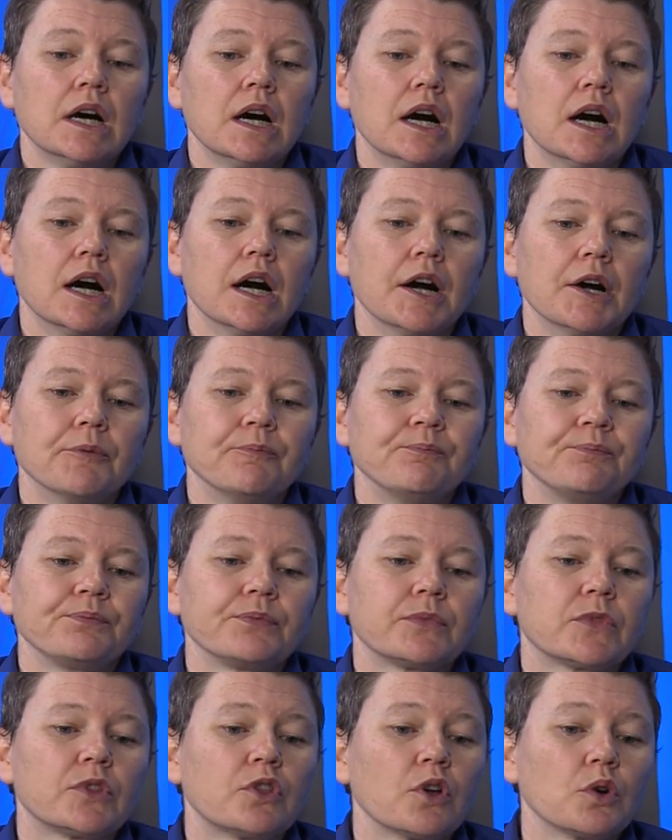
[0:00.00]

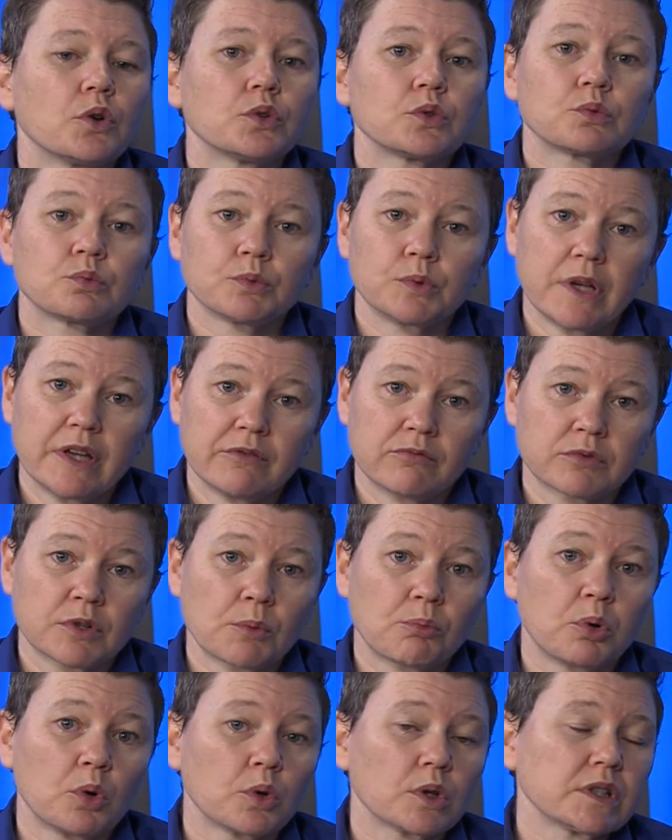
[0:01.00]
Those
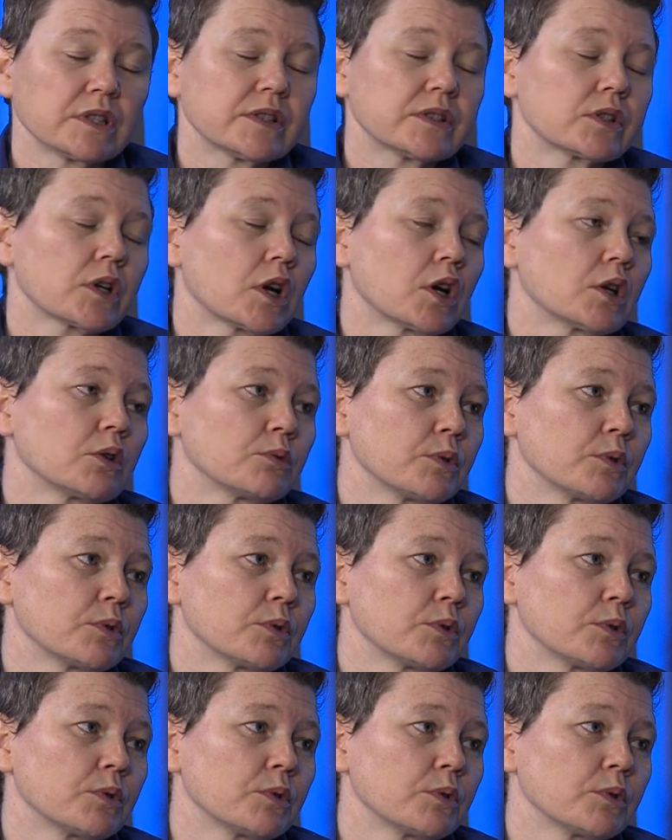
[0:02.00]
reports are